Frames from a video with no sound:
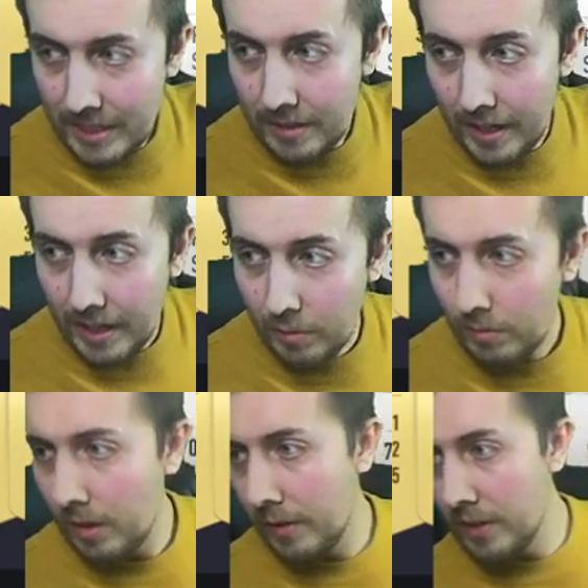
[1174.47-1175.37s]
he,
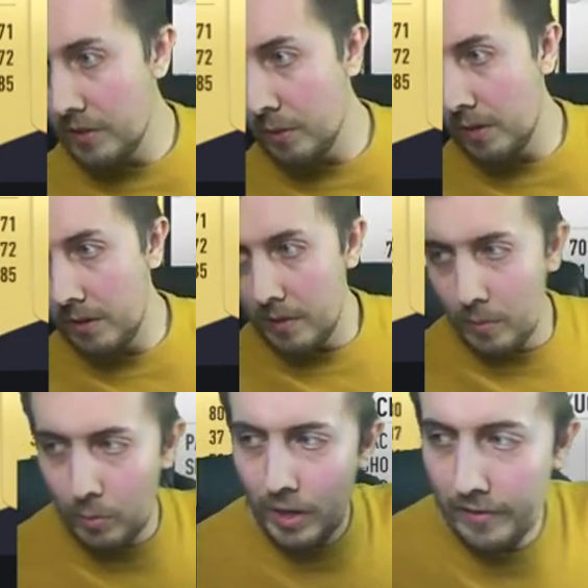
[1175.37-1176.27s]
I uh, still,
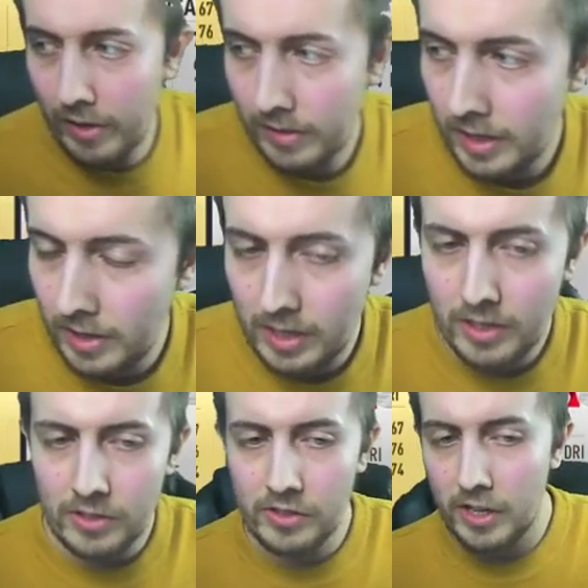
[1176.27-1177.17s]
whatever. You, you, can
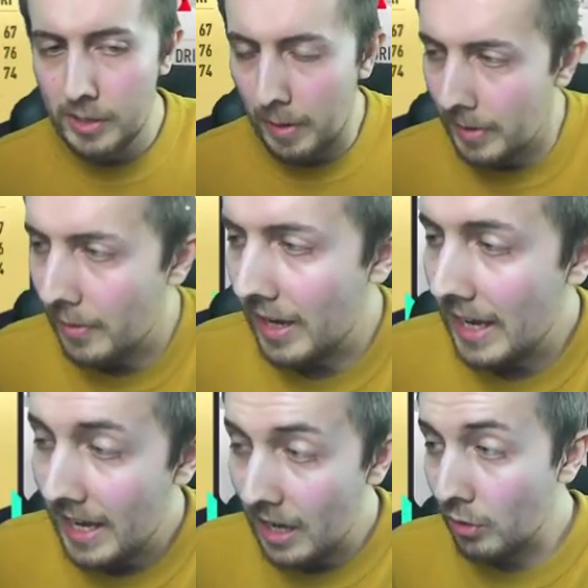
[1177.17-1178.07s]
just search him up anyway.
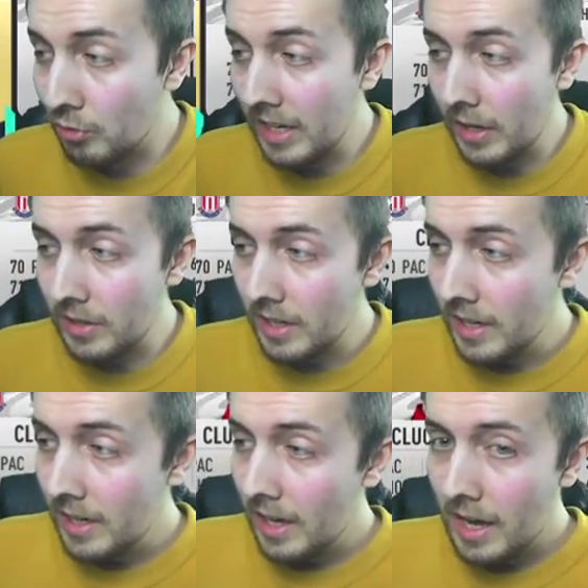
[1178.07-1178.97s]
He looks really good.
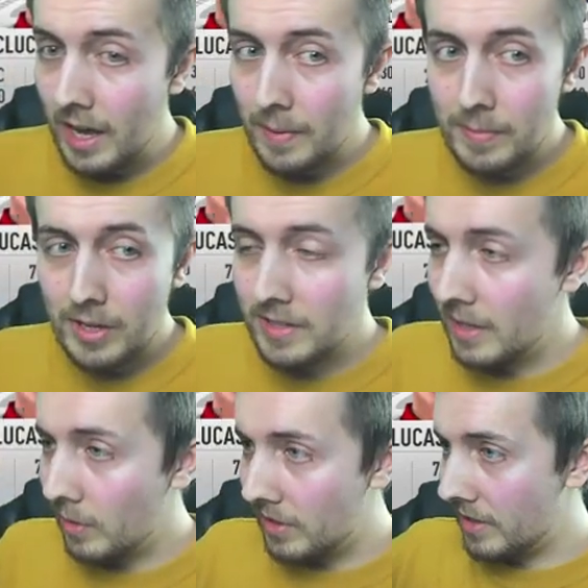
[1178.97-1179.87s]
Um, you can see all
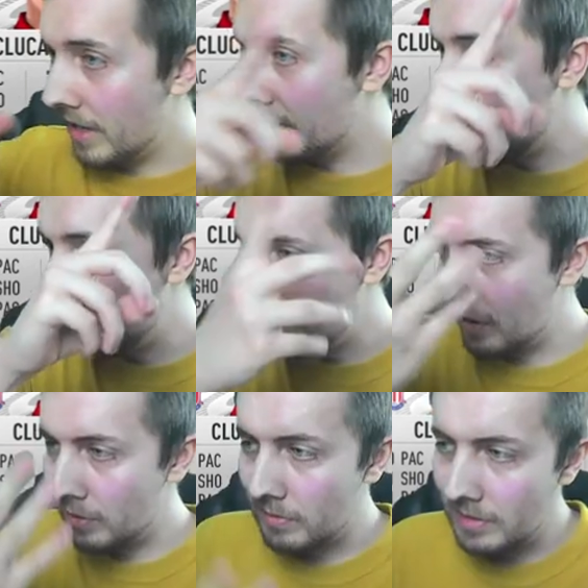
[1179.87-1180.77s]
his stats there, and it
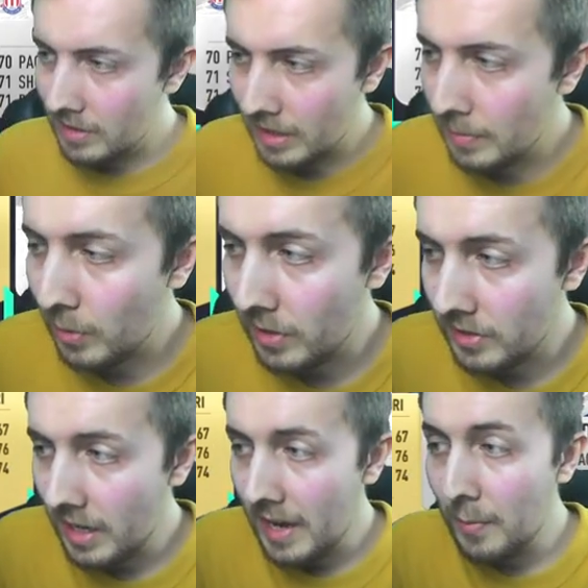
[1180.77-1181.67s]
sounds entirely pointless.
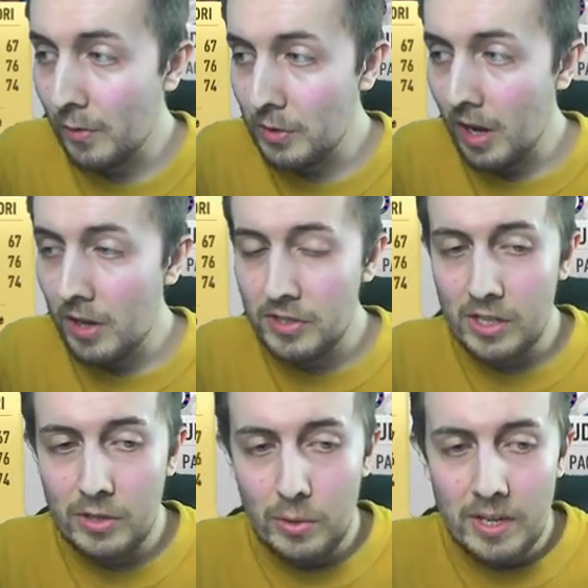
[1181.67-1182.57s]
Uh, we've also got
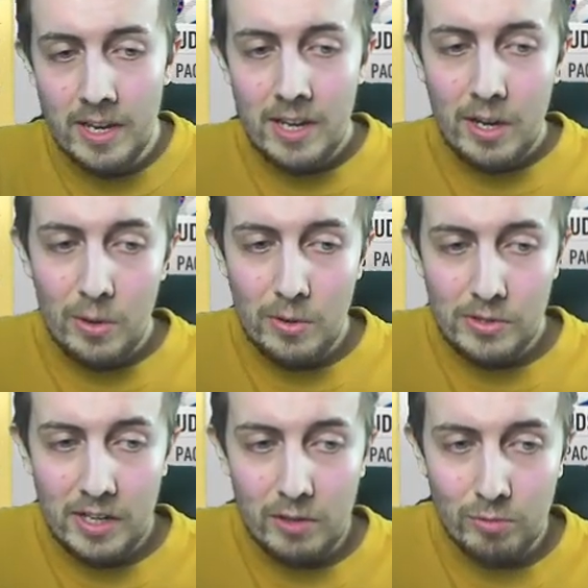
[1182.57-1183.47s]
Hudson-Odoi, who looks
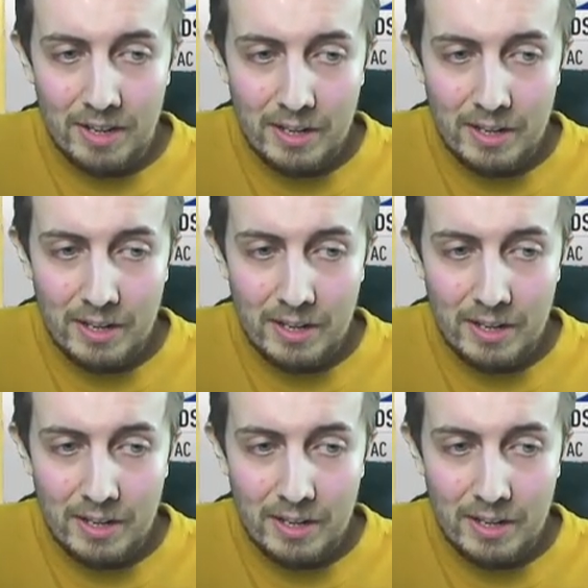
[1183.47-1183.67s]
like a really good